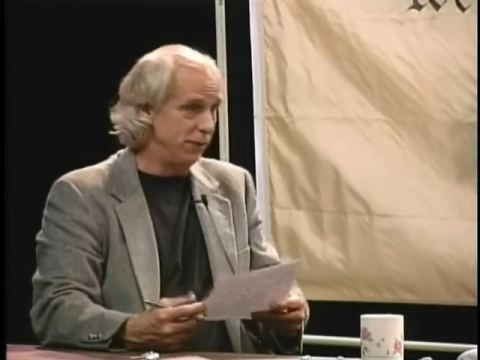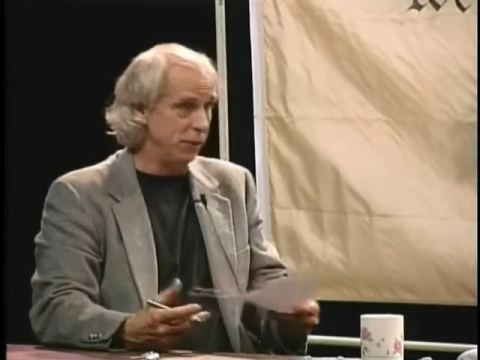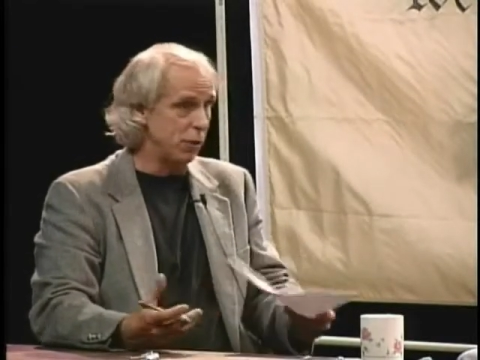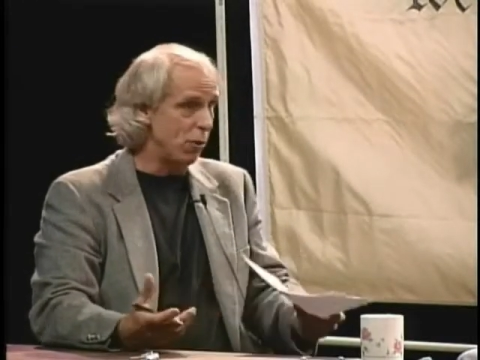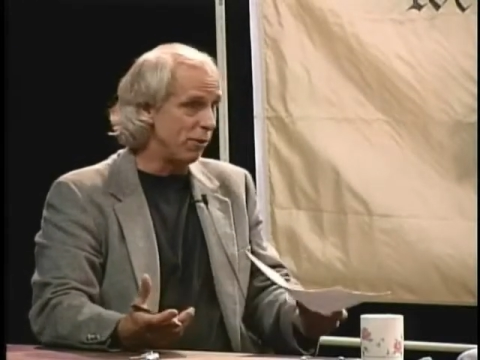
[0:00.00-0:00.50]
If you
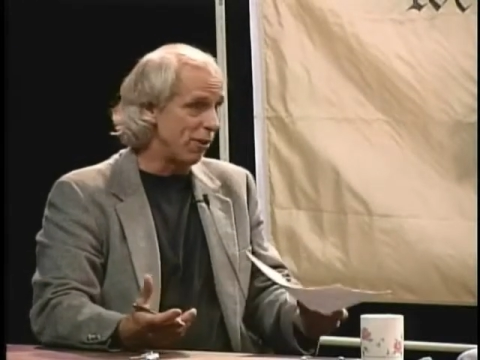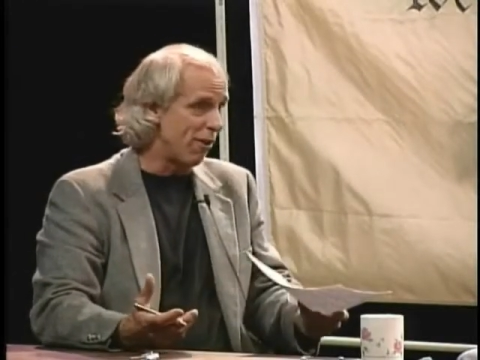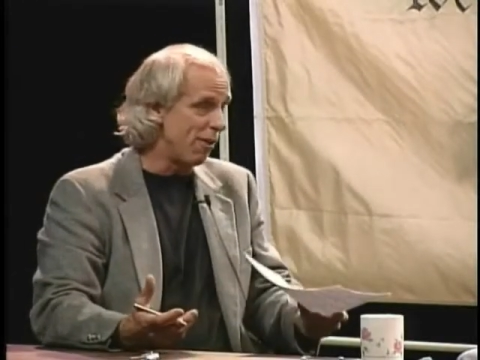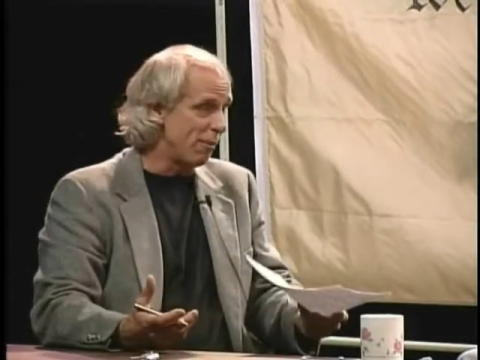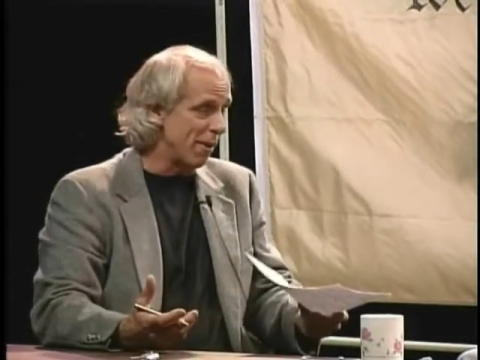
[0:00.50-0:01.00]
don't
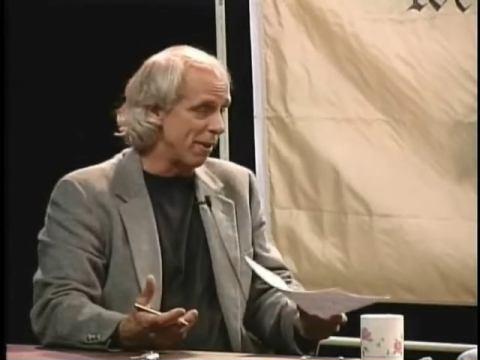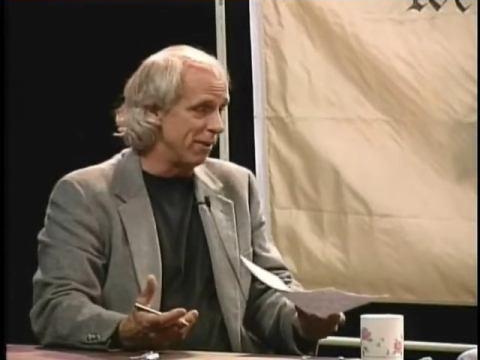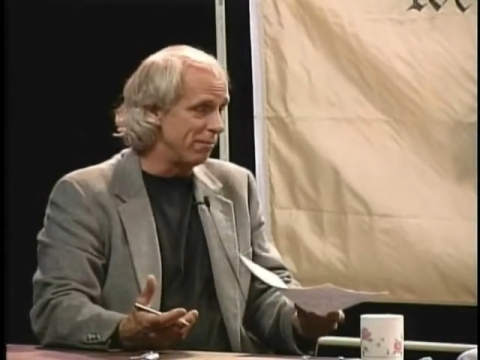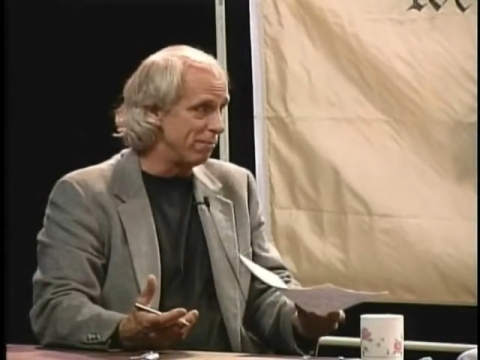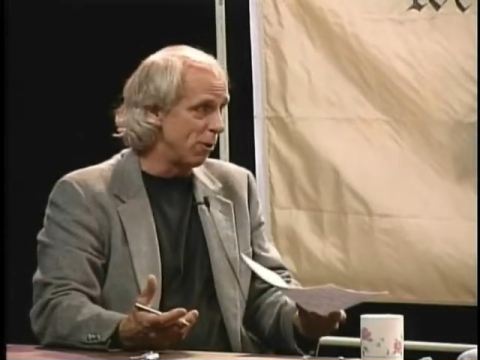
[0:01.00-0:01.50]
call him on
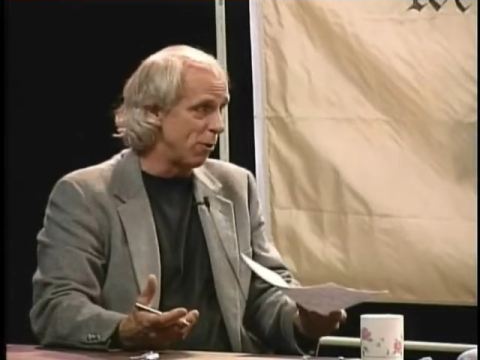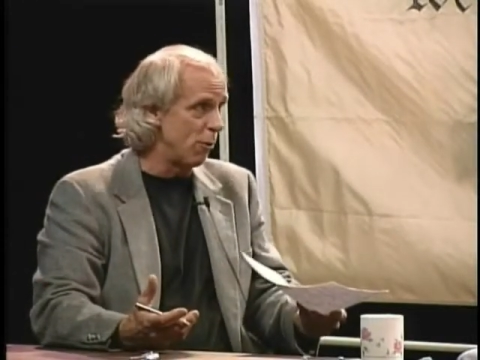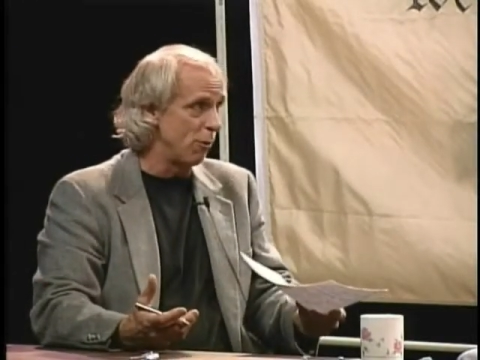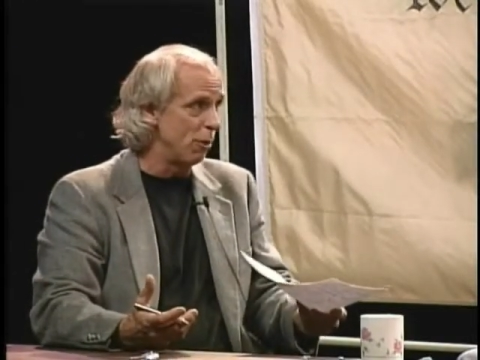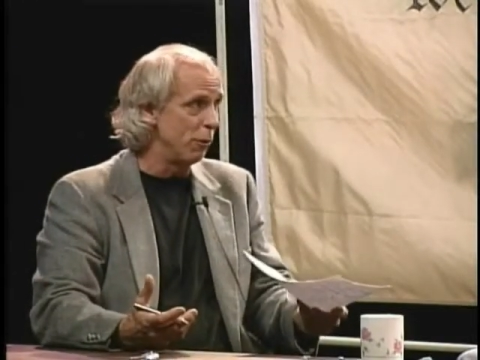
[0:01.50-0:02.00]
it, the
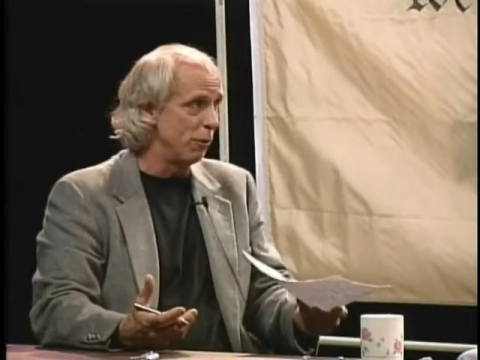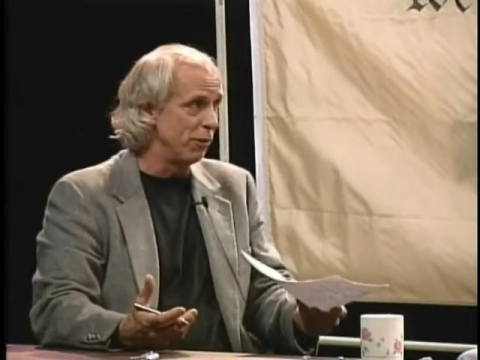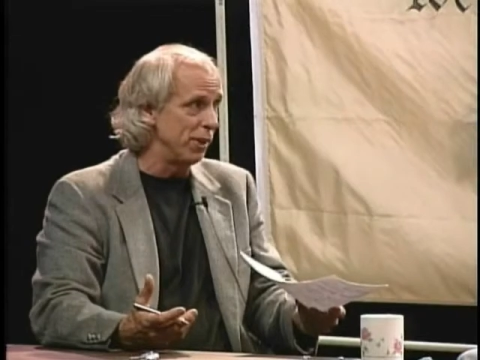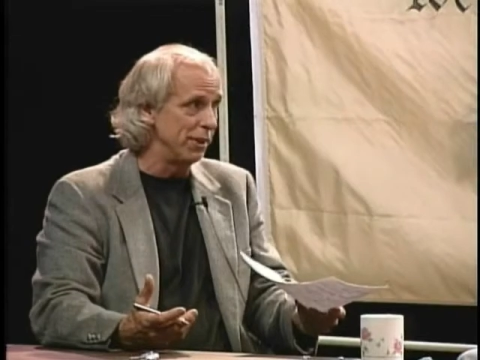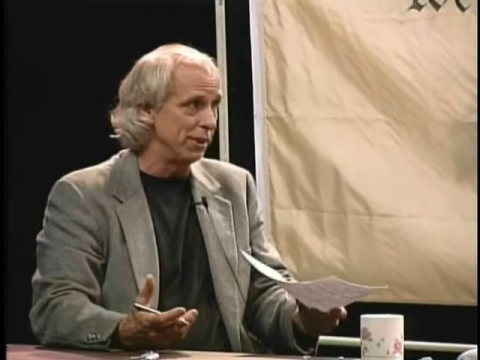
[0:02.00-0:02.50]
whole world will
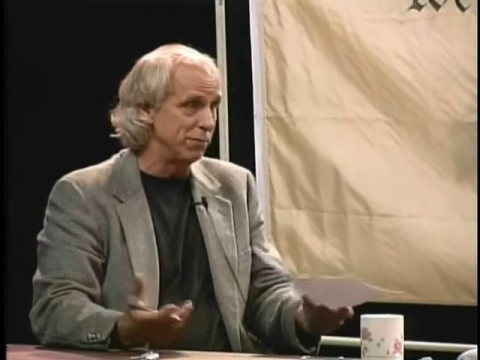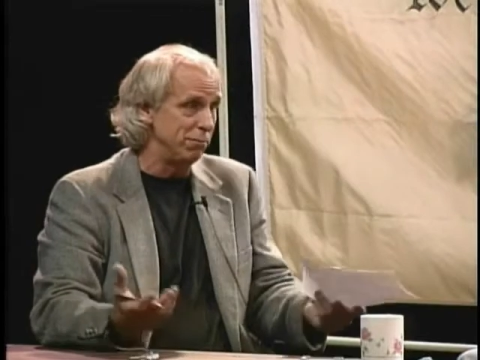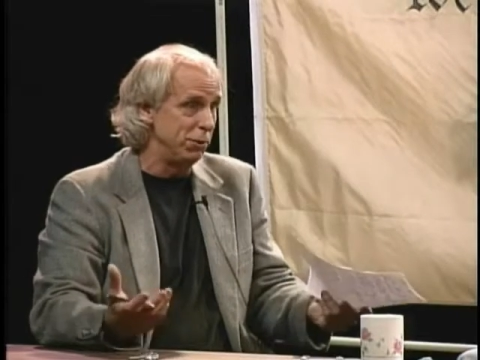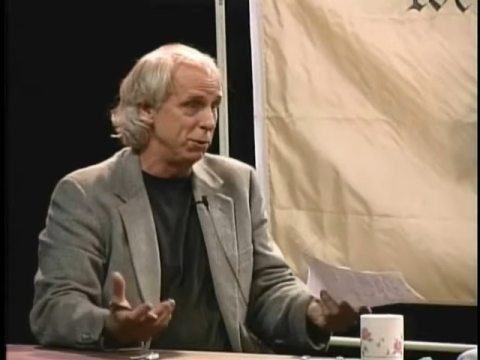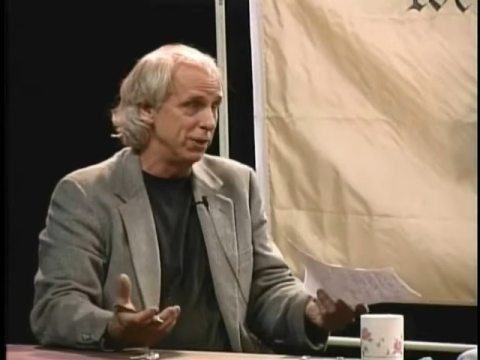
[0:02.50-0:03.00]
think that
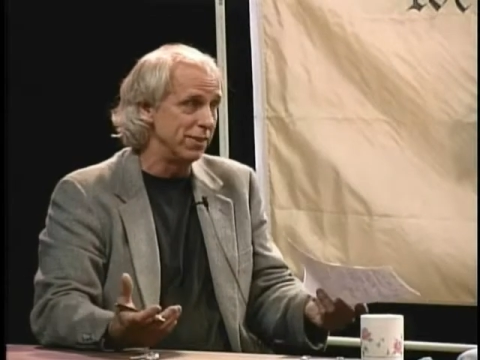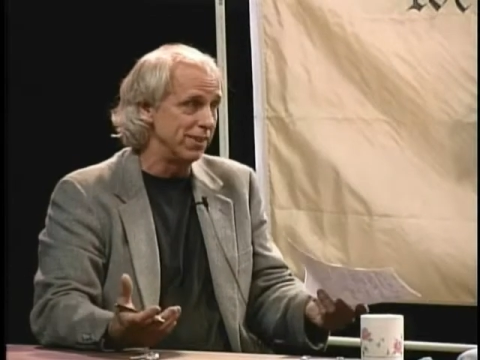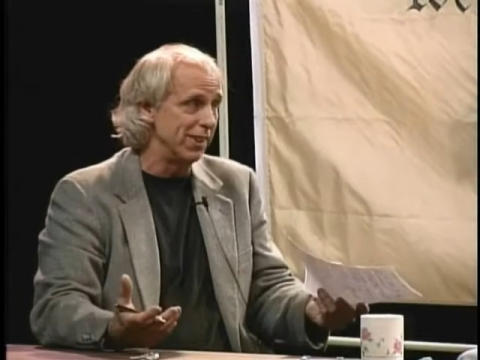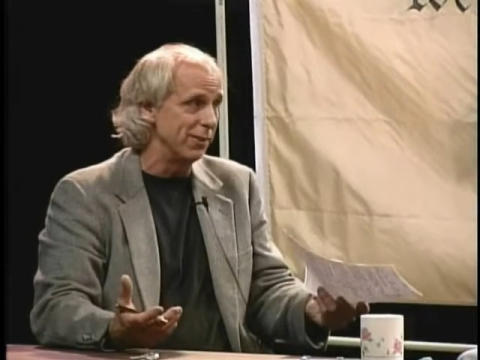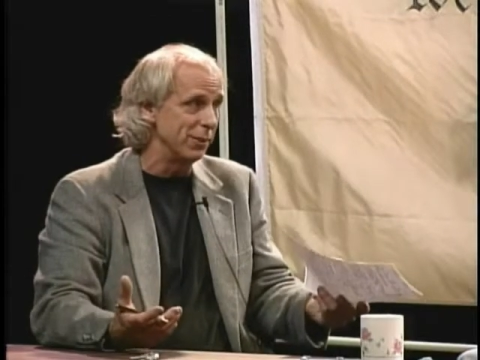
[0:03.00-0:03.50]
you
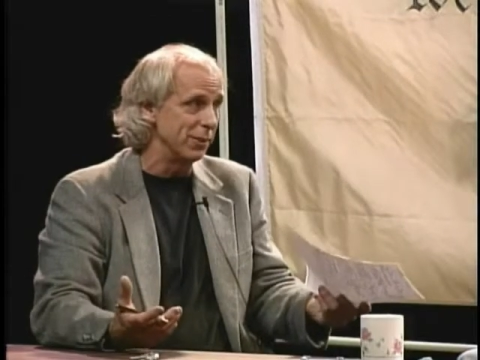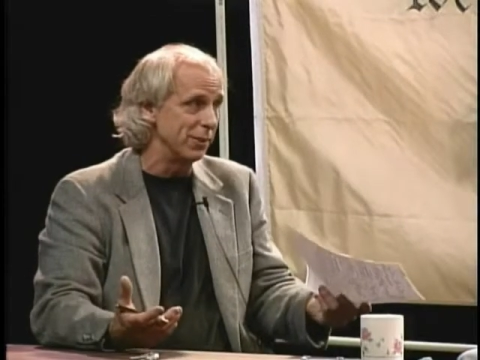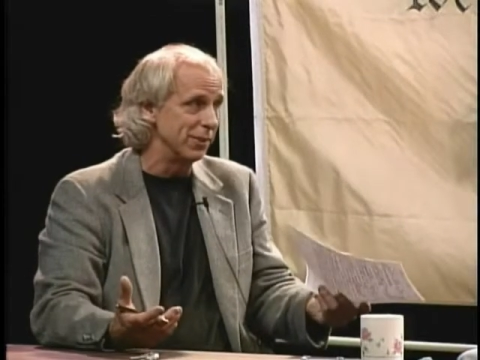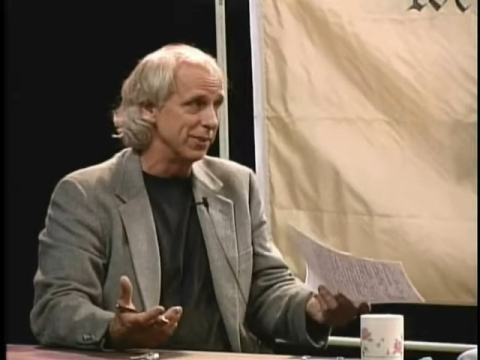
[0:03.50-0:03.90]
consent to it.